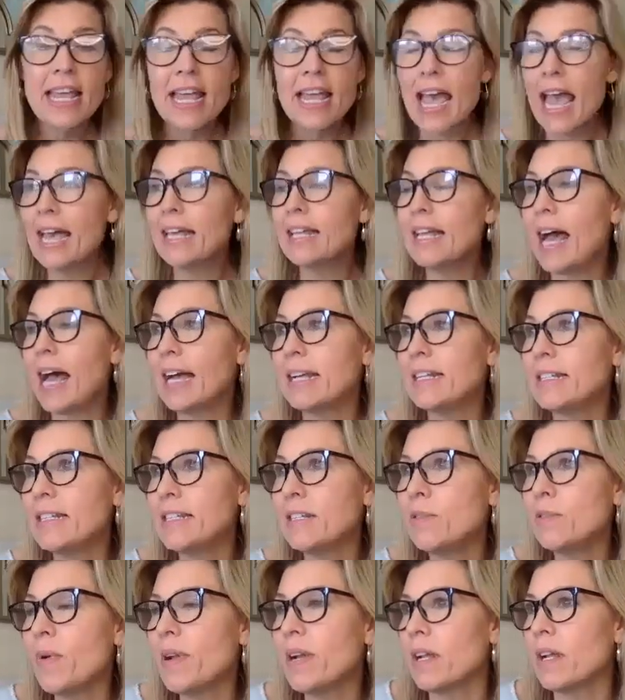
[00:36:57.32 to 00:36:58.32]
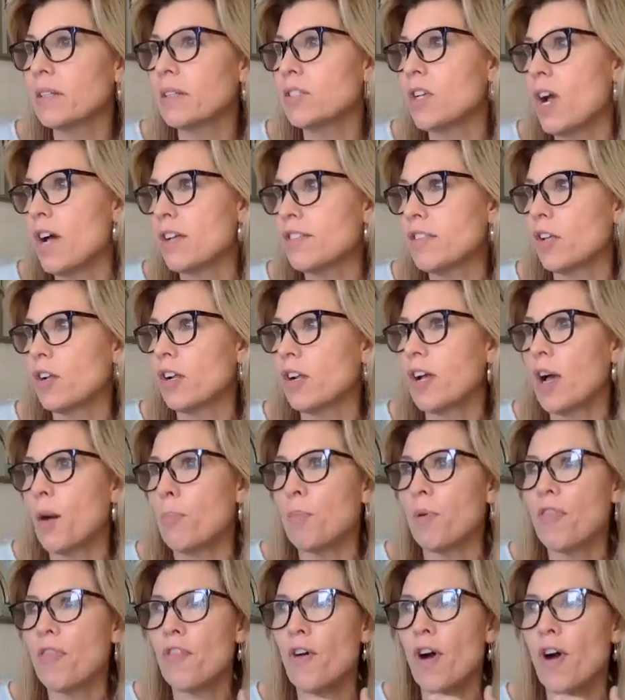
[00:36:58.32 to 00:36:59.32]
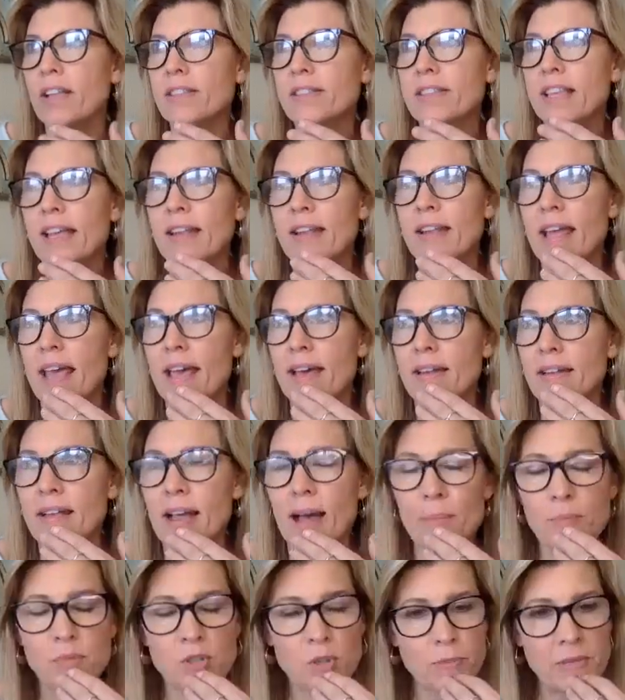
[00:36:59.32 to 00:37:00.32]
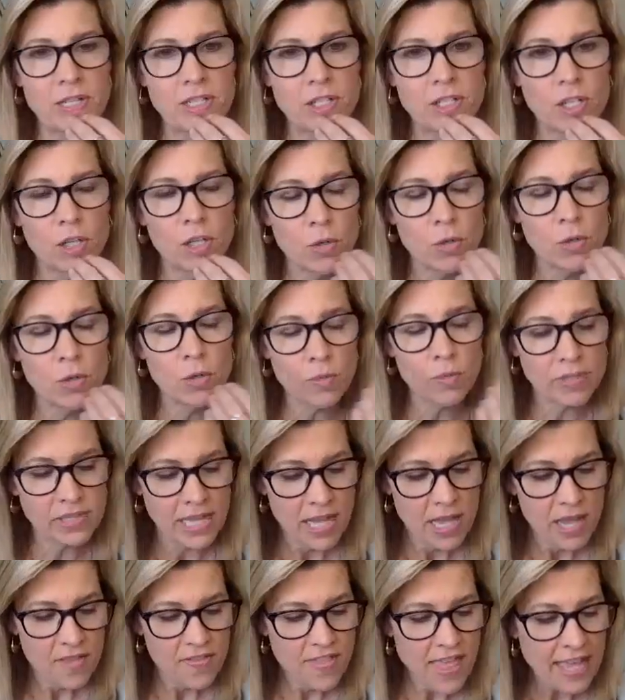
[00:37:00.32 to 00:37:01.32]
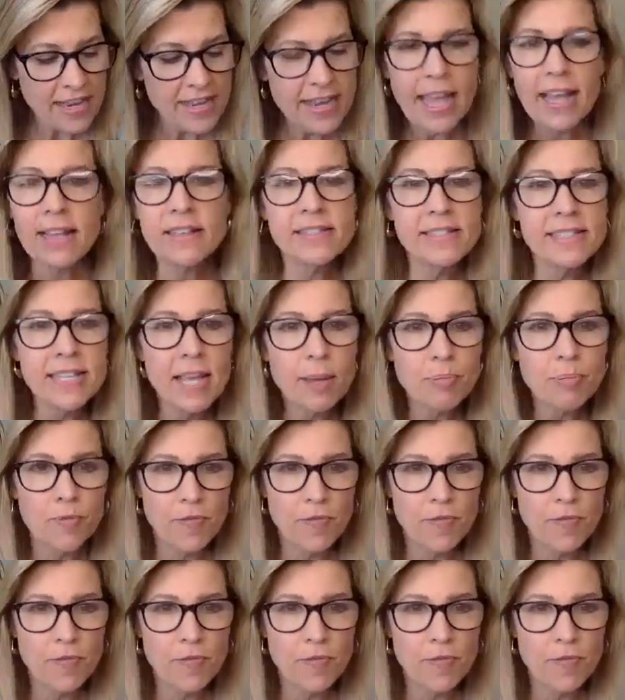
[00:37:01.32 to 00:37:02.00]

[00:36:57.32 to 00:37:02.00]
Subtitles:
And I did want to toss out a couple thoughts that had come to me too, was that next step